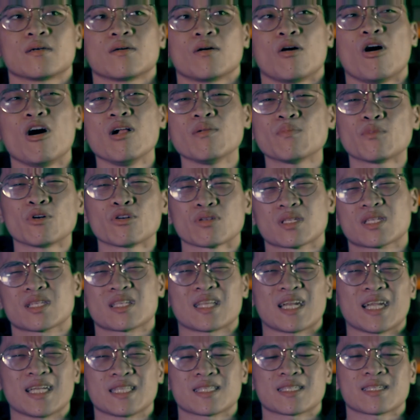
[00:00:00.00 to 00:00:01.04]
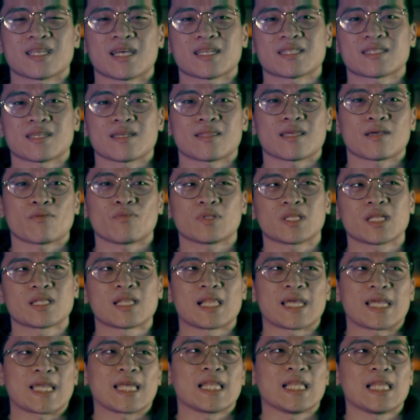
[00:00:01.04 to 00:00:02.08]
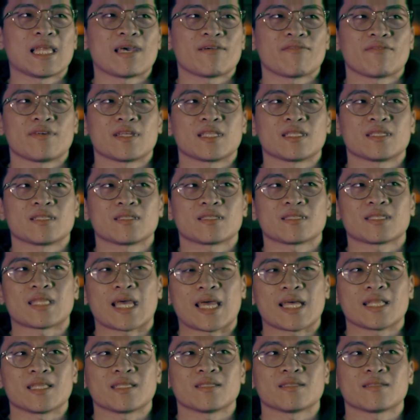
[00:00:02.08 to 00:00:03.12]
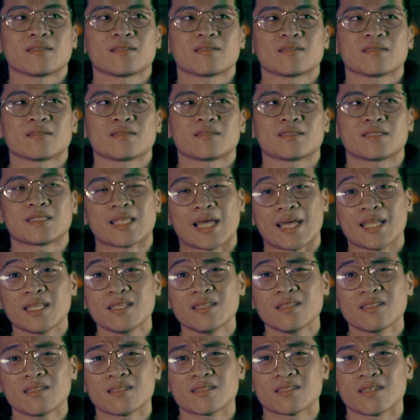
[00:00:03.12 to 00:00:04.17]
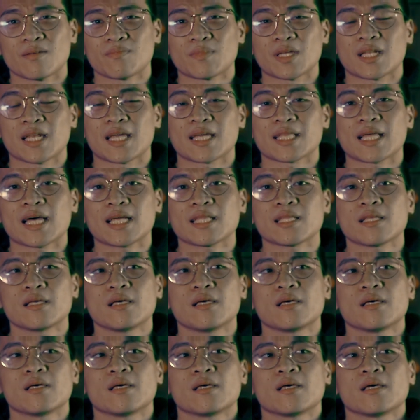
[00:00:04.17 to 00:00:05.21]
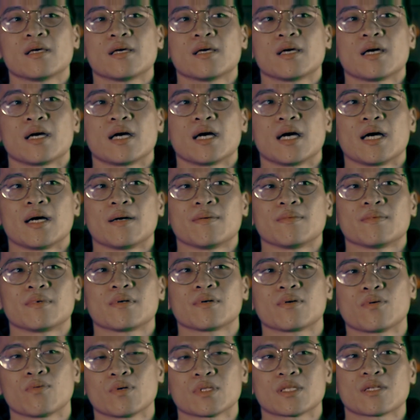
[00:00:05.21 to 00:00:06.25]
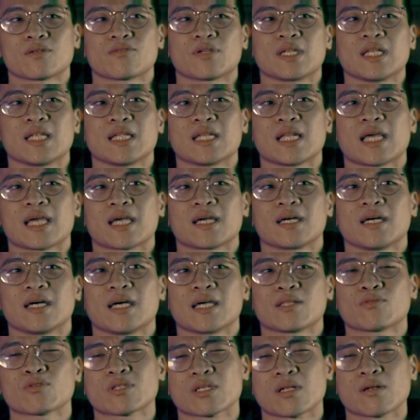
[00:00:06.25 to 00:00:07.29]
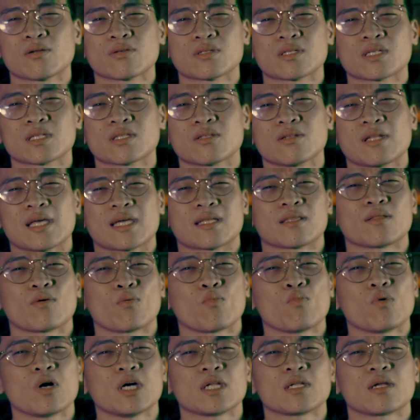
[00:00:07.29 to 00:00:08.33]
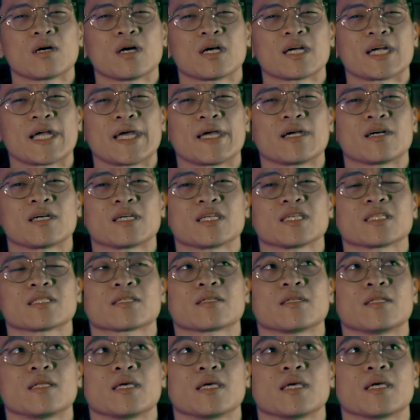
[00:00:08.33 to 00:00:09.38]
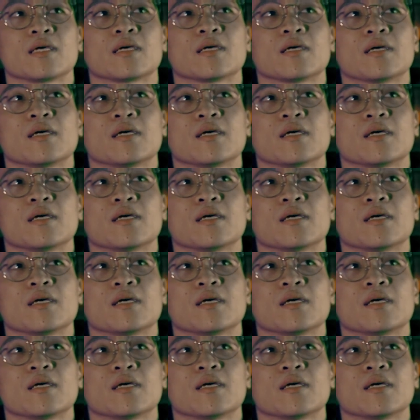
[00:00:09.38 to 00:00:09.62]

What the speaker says: almost straight sets. I think we did like 11, 10, 10, something like that. Wasn't really like, it was closer to like the 1 RIRs today.